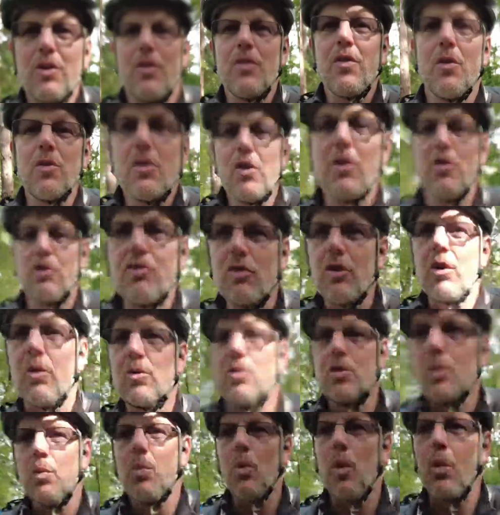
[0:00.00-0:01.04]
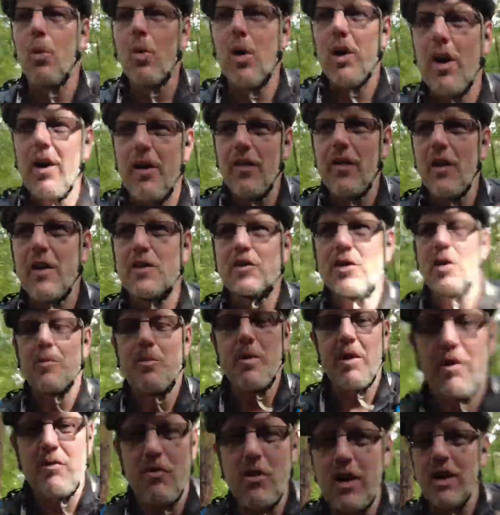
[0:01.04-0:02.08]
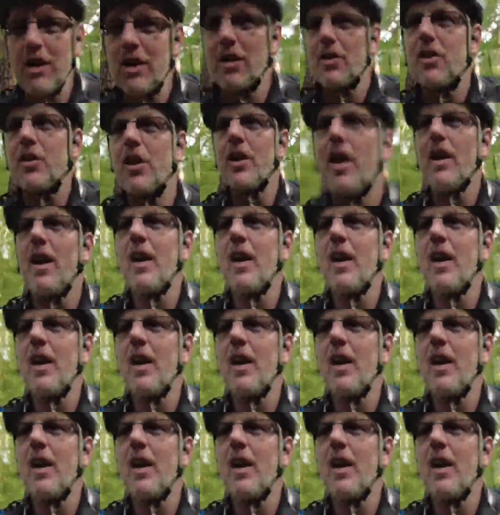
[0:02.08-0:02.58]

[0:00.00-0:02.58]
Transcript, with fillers: if you do struggle to walk, this could be a really good